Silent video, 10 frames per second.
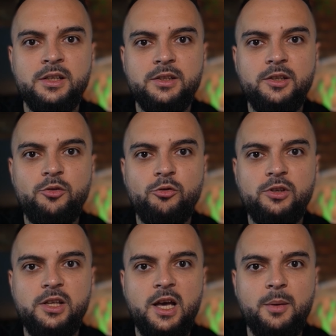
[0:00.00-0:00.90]
This
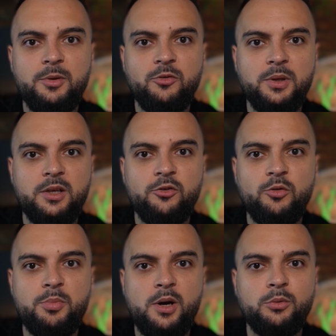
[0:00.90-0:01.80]
usually happens because you
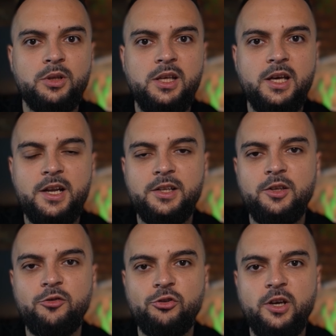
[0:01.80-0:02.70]
probably added
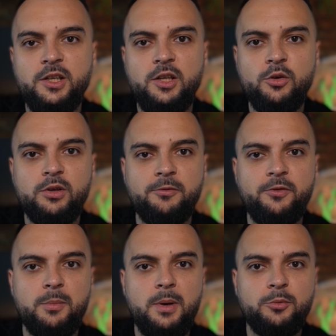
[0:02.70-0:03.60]
in shiny new
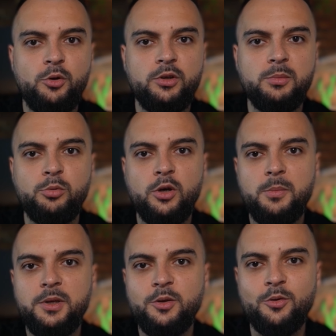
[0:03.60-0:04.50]
config map to your
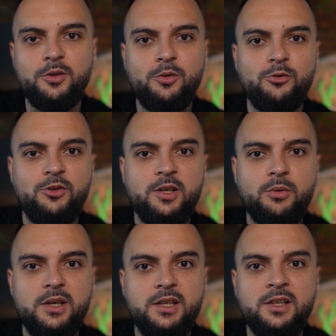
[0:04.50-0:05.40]
deployment or a new
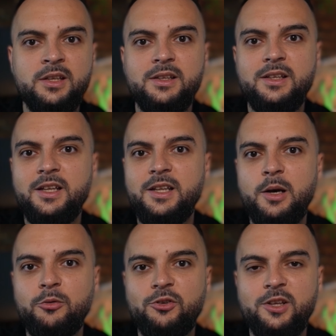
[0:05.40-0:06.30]
secret, and
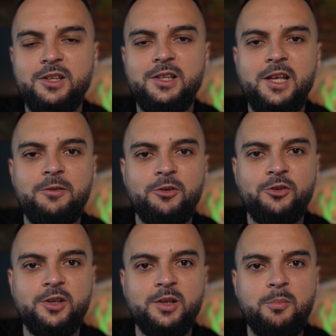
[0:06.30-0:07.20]
now suddenly every
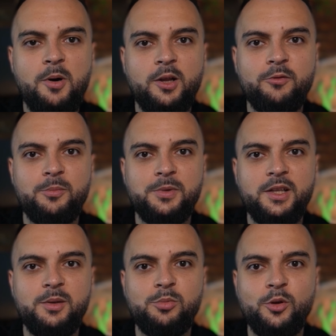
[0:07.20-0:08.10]
single pod from that
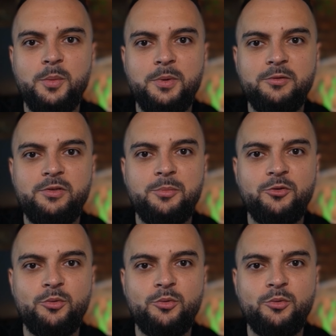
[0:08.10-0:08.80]
deployment flips to